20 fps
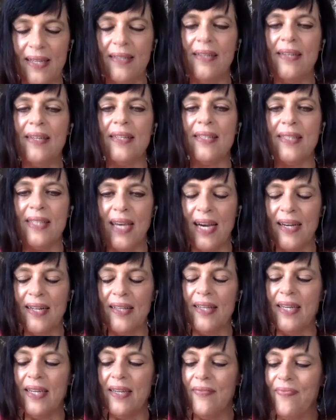
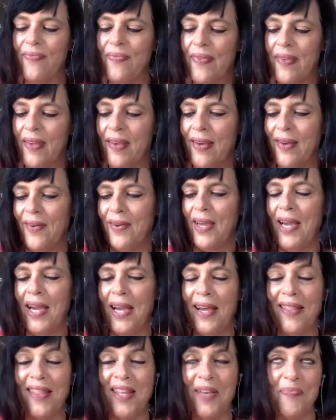exactly. Okay,
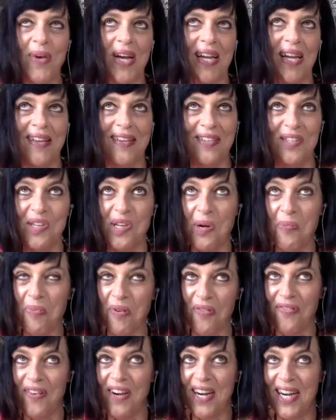and then my number
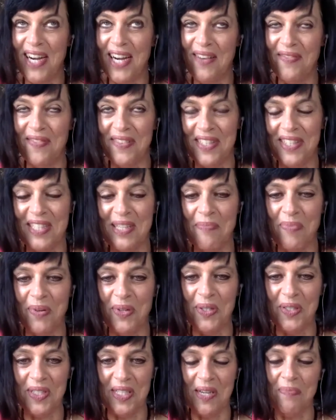5
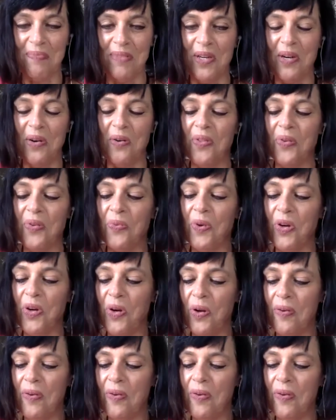simple tip to own the room